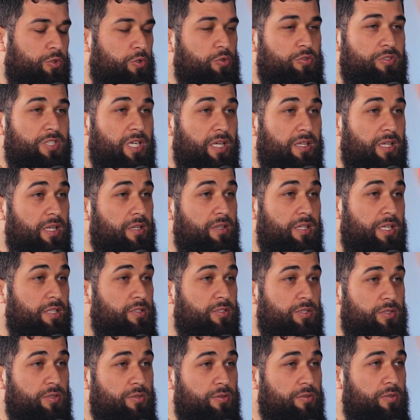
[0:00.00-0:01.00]
say that
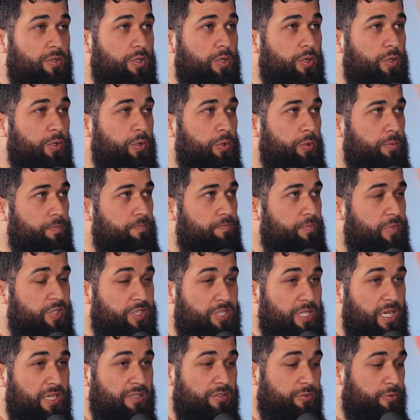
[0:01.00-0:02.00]
there's no
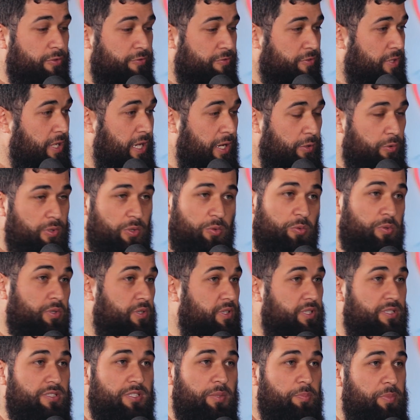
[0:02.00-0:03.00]
chance of now the
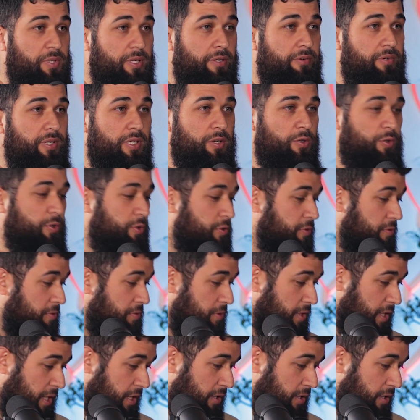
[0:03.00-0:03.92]
world disappearing, or